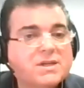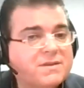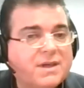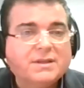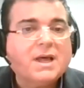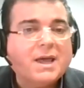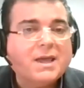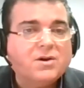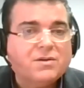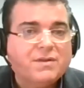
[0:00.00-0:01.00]
that the
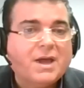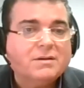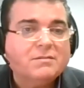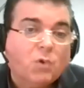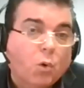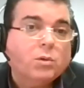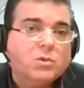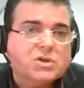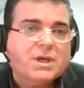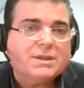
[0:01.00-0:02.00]
entire, then
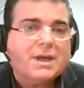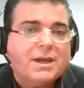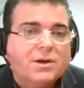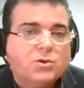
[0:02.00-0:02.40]
almost the entire